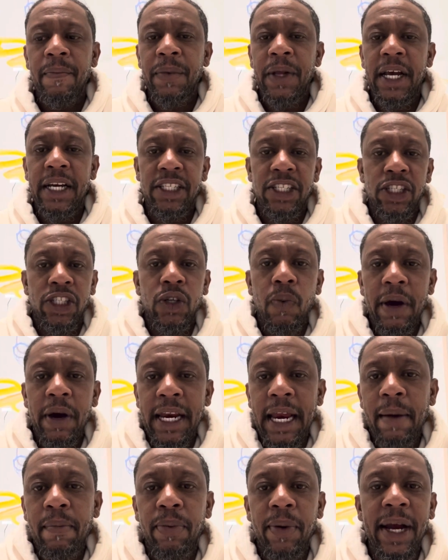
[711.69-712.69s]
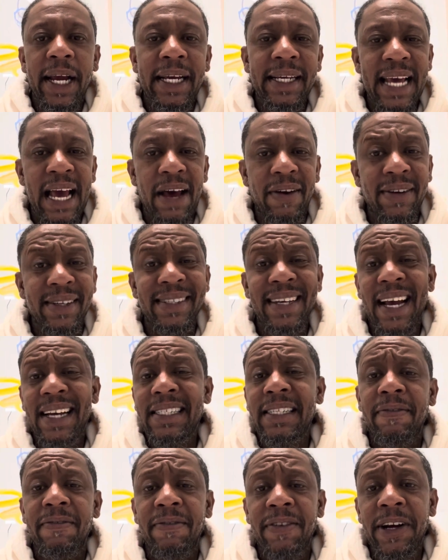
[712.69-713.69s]
It's just the way they break it down. It's
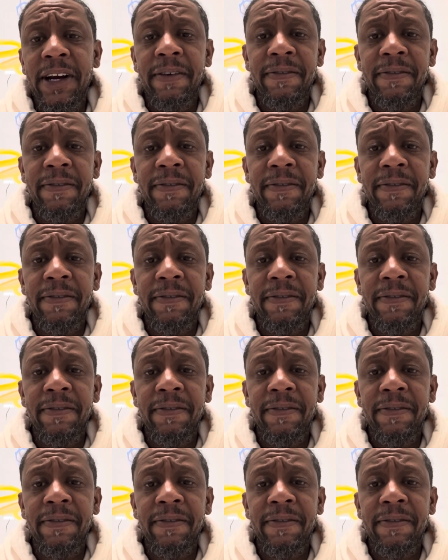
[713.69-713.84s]
actually very,